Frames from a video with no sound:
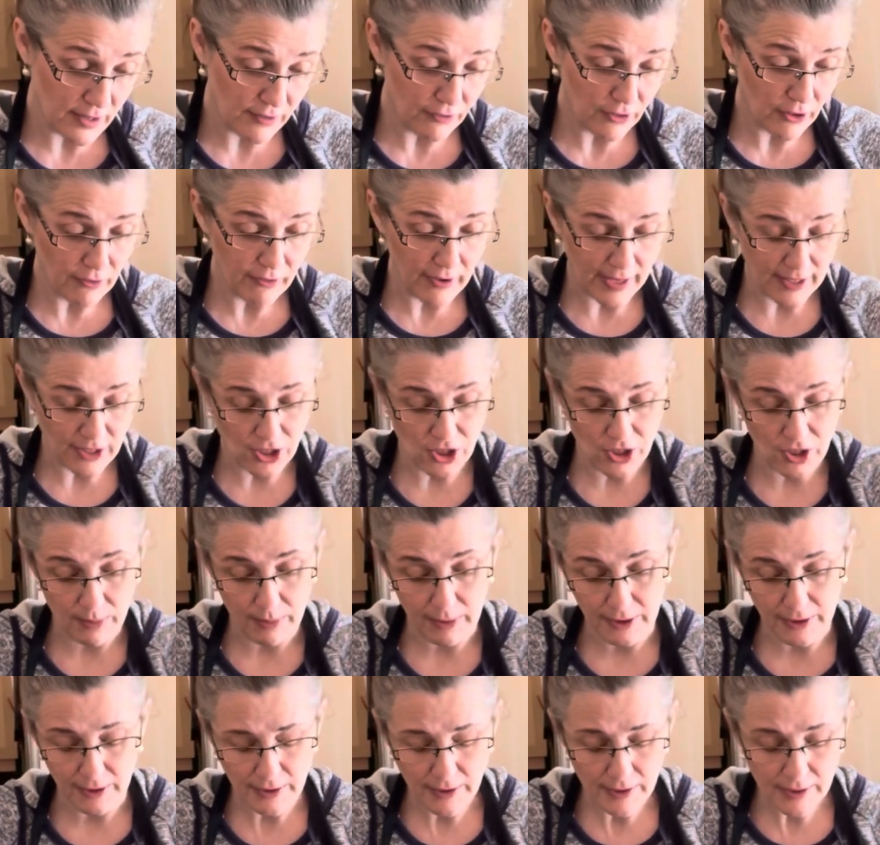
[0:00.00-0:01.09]
for
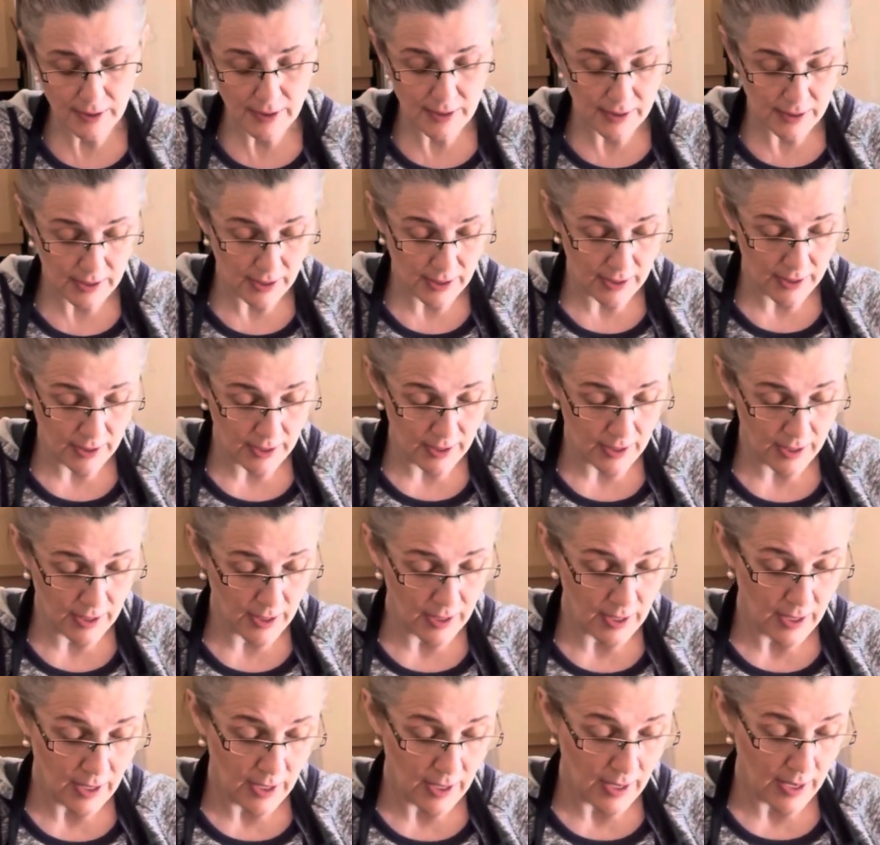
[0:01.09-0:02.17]
vegetables,
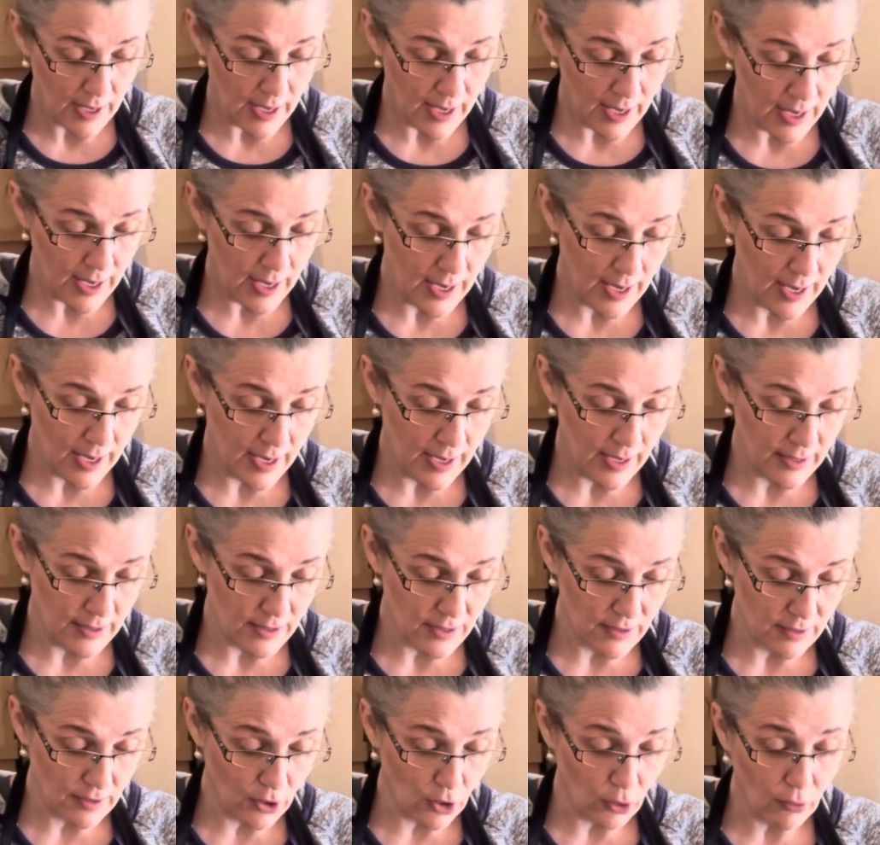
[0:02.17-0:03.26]
and
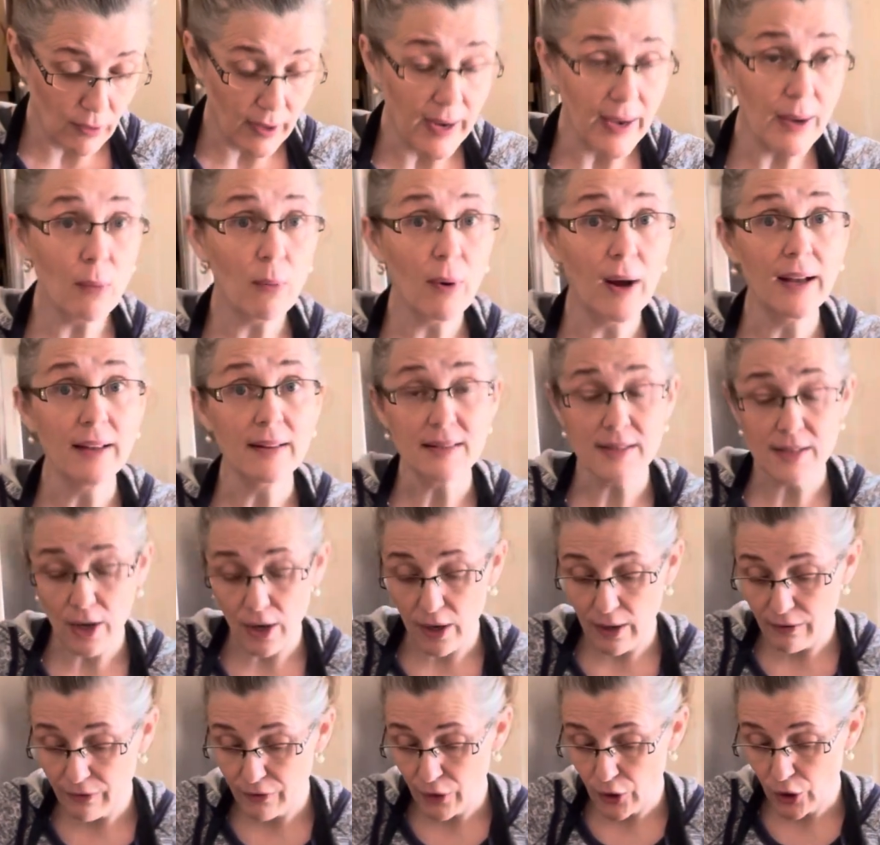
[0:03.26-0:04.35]
the gray ones
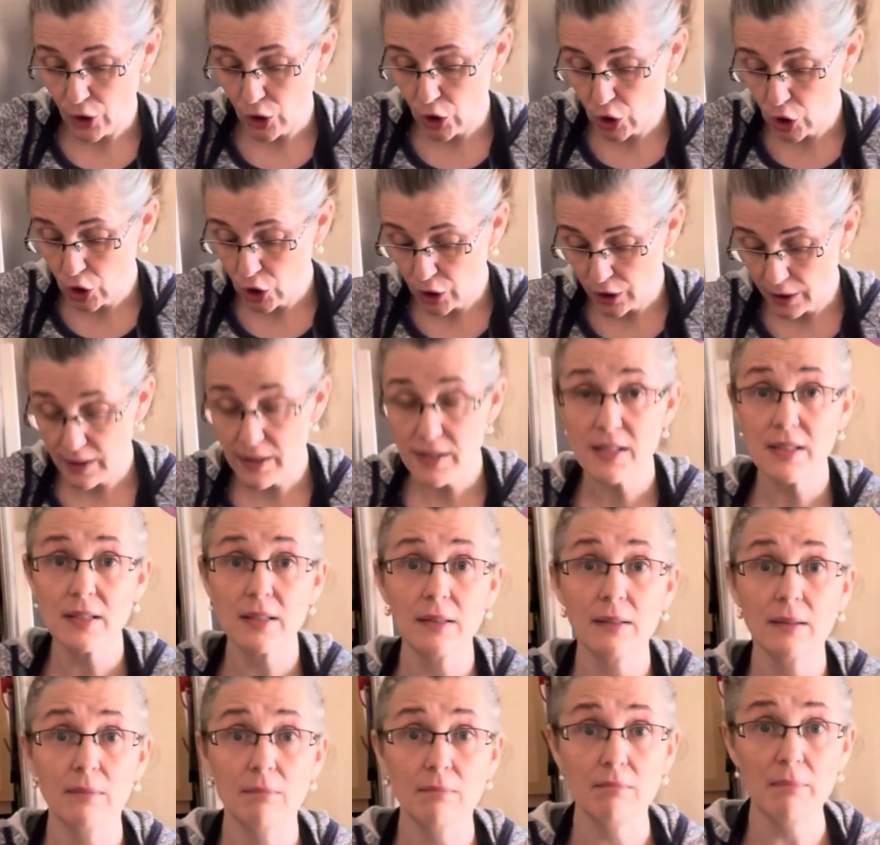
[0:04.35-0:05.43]
are for cooked
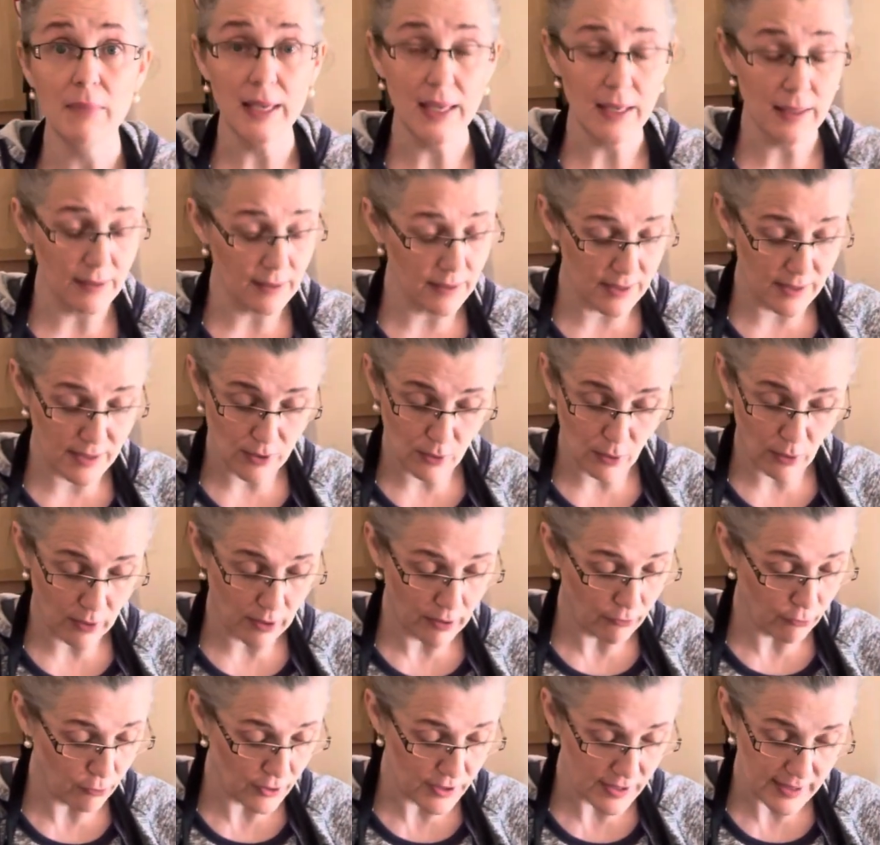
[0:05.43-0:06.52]
meats or
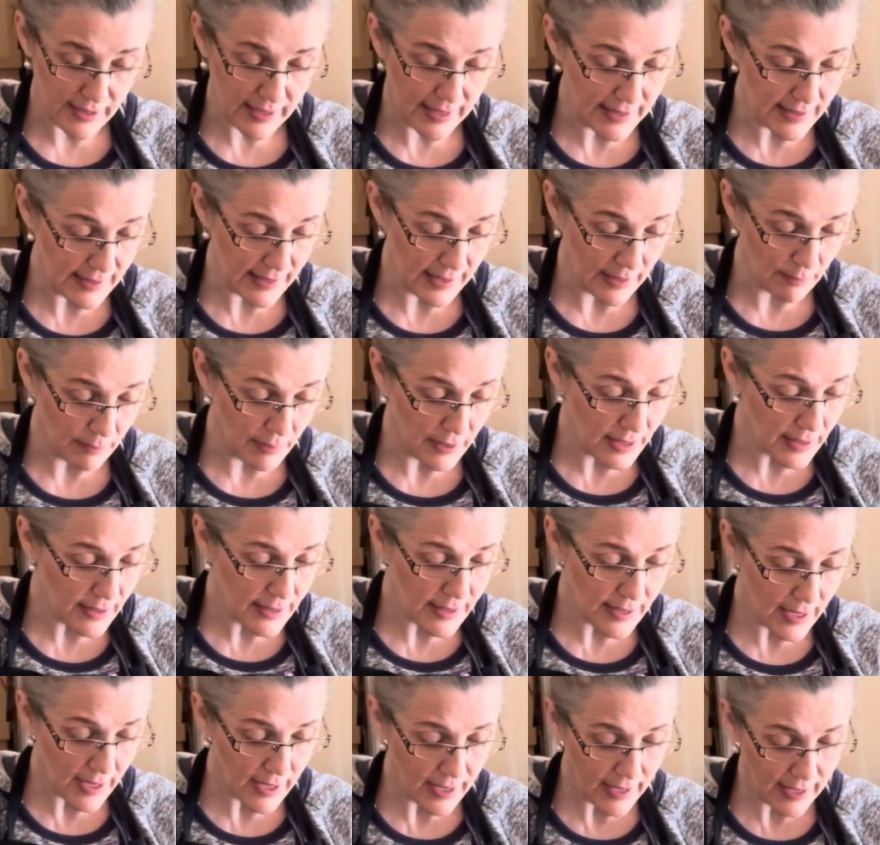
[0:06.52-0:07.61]
if we're slicing
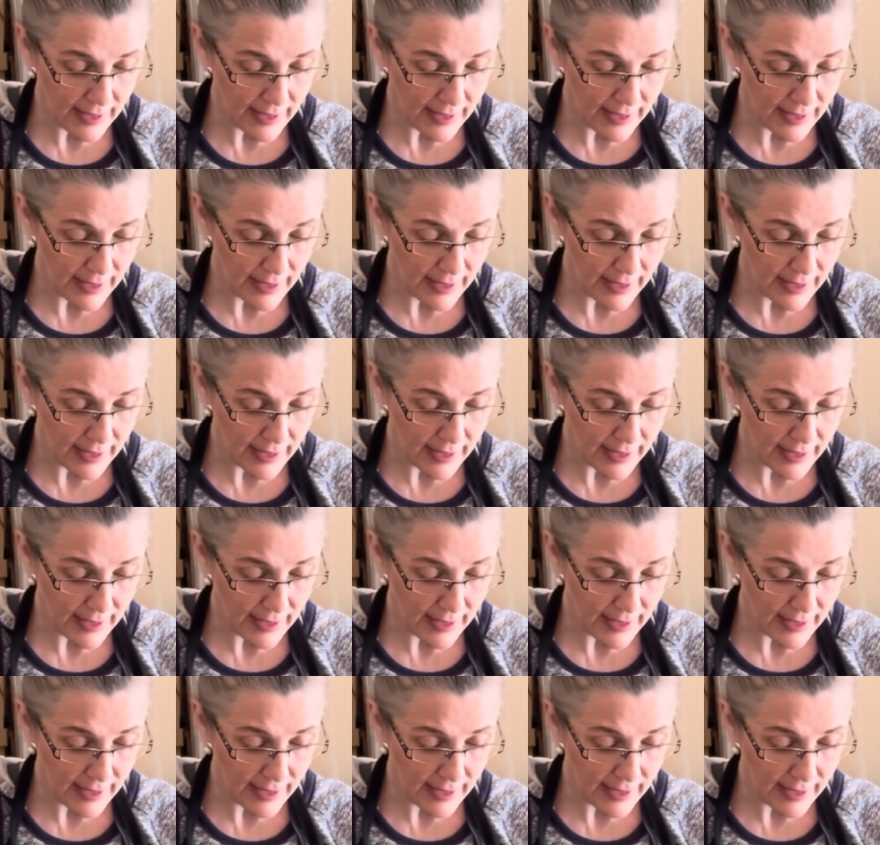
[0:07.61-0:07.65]
pizza.